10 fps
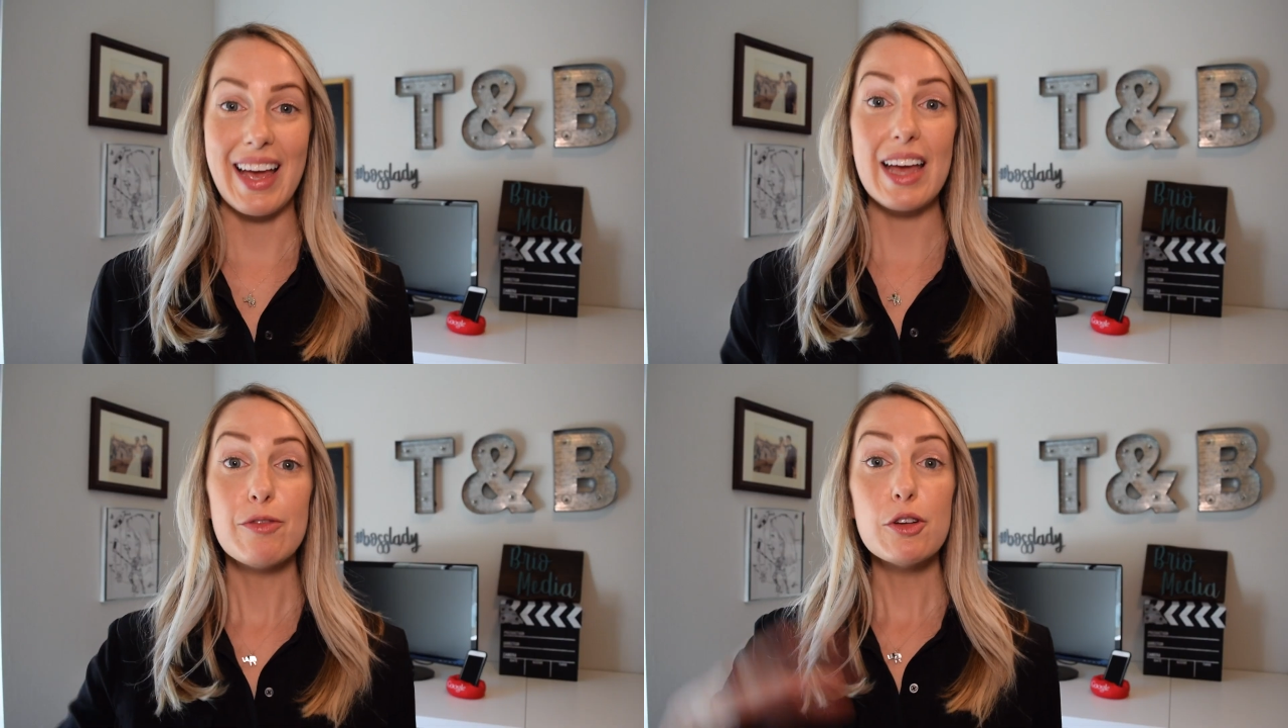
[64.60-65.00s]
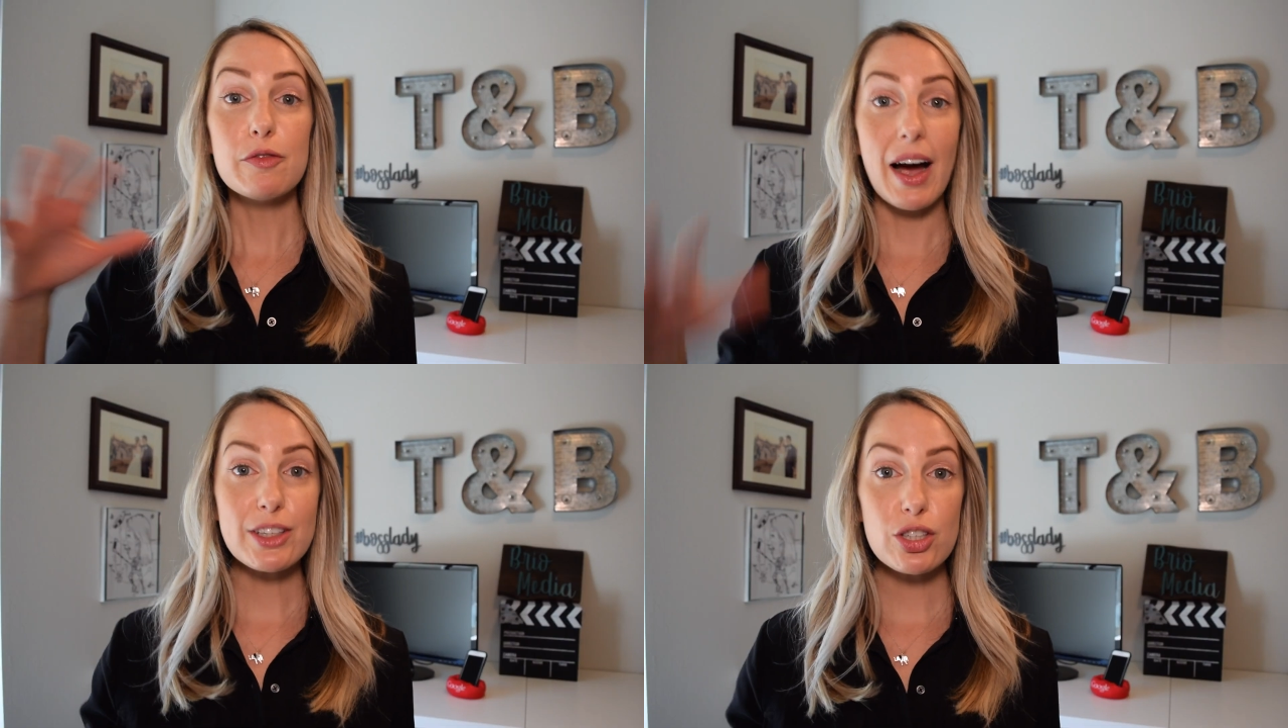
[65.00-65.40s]
If you
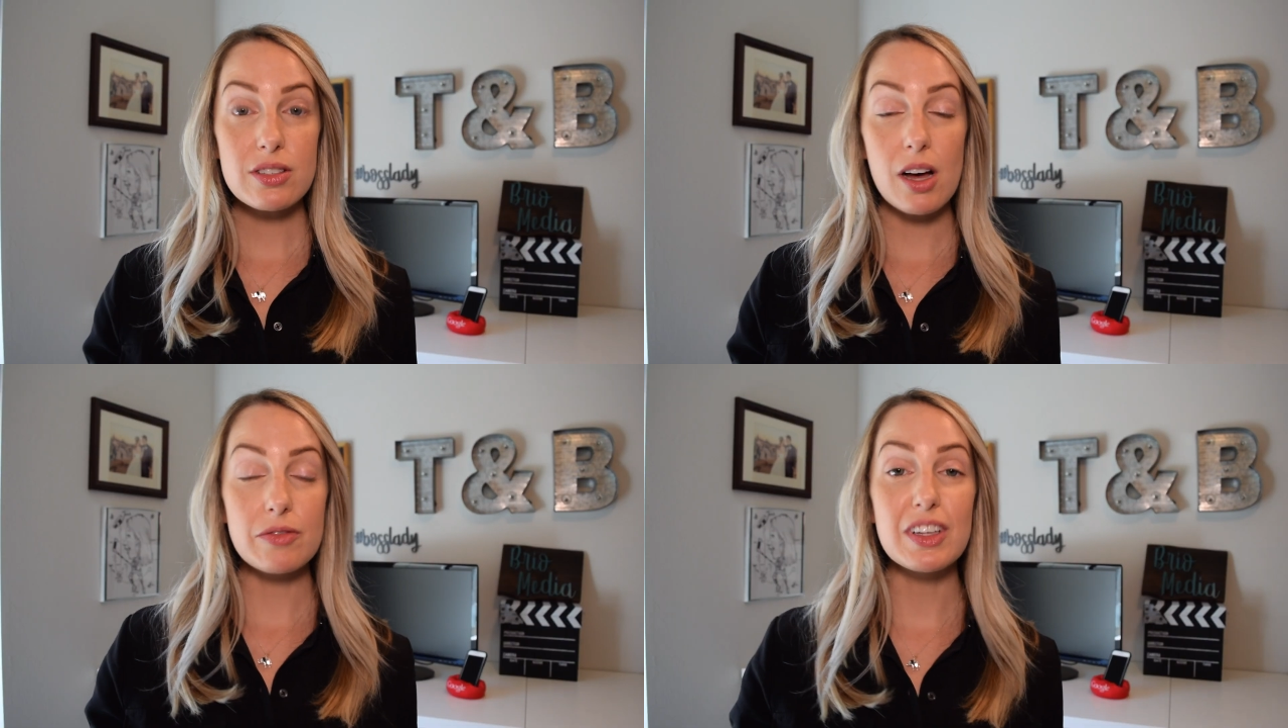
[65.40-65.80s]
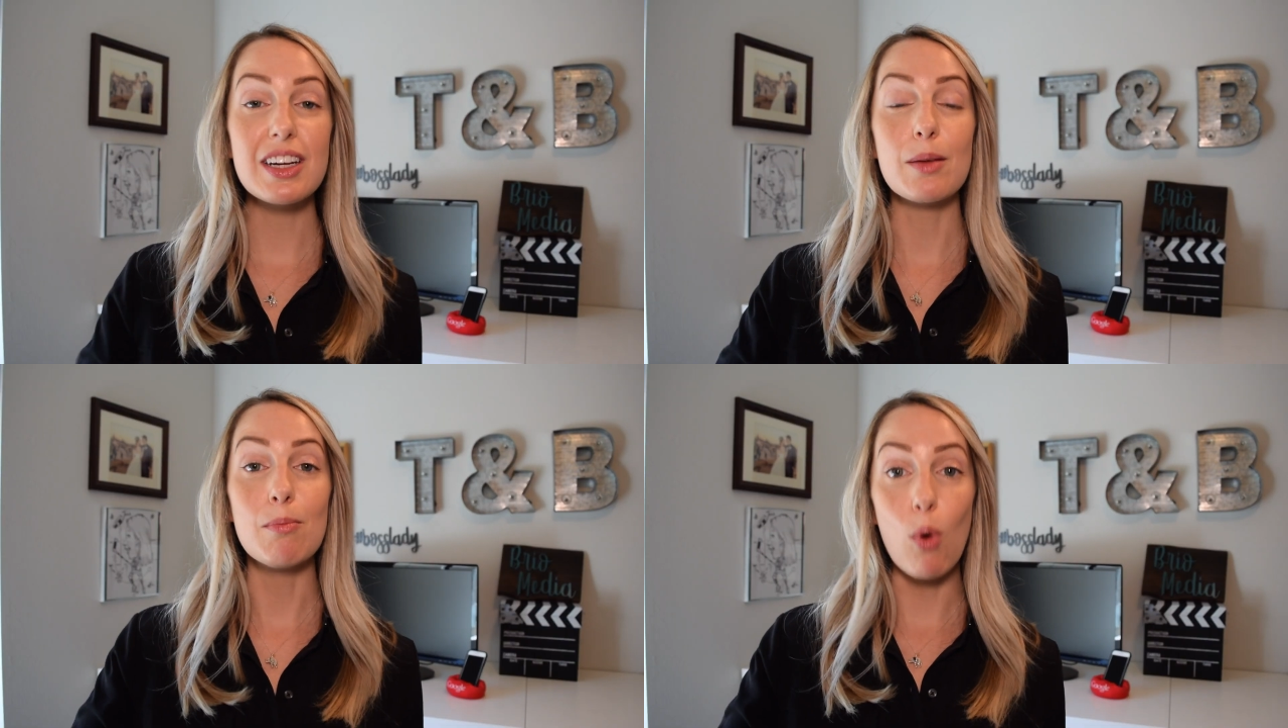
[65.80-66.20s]
find yourself
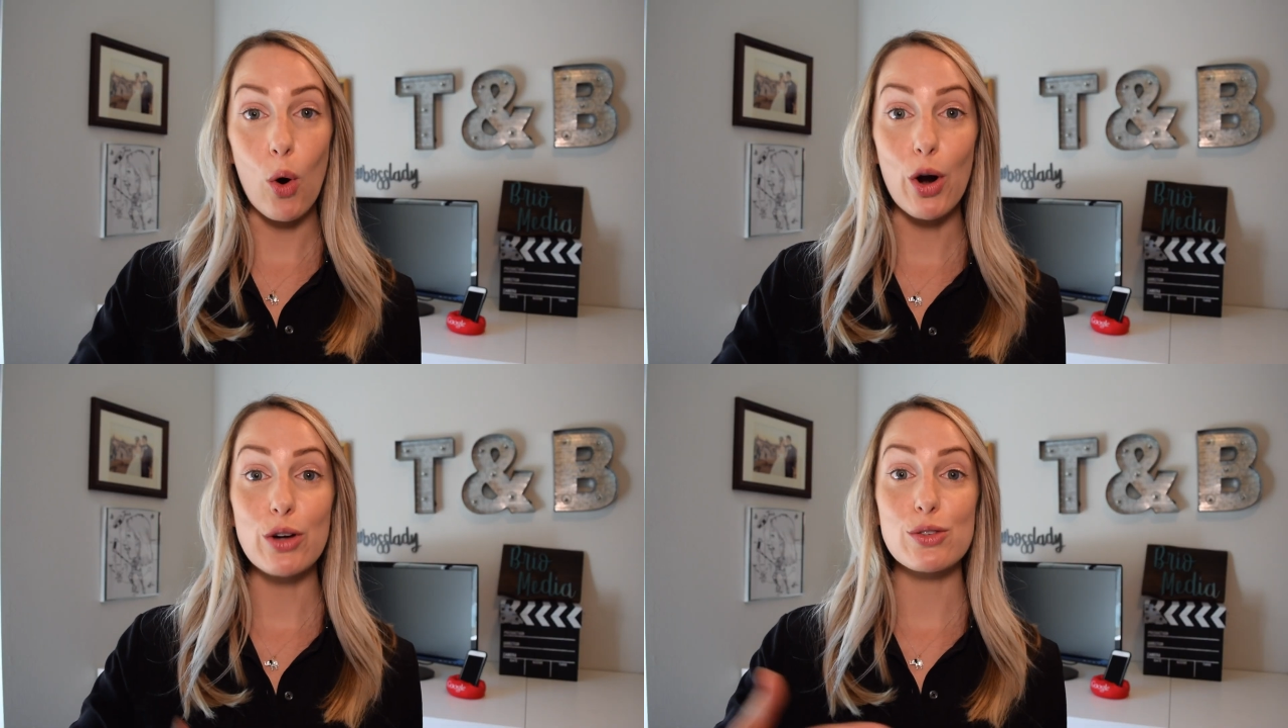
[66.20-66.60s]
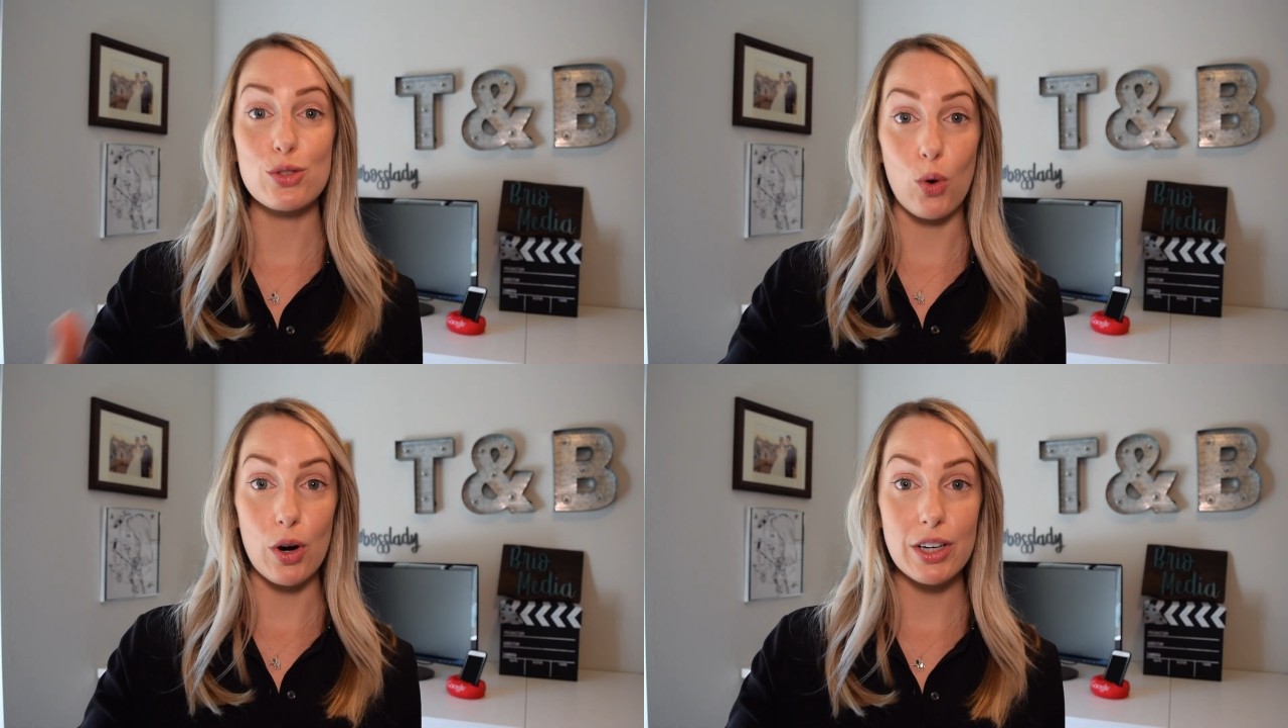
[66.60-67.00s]
needing more
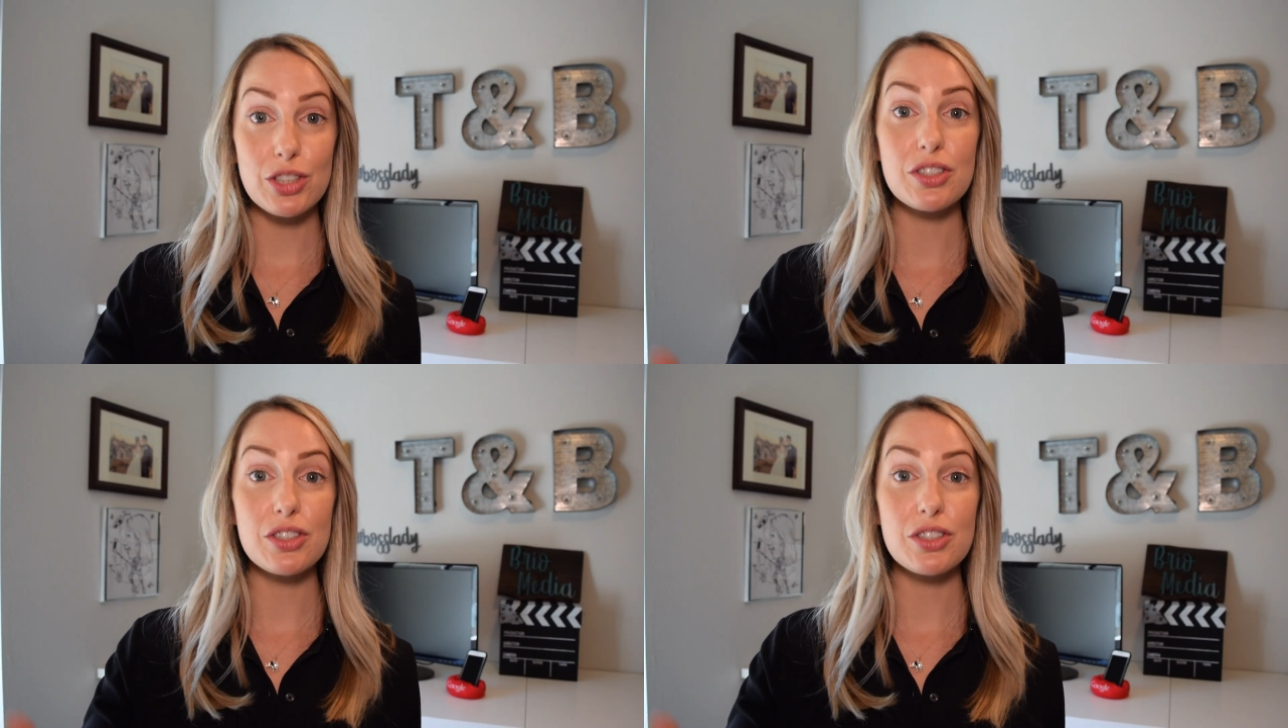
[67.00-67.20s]
storage,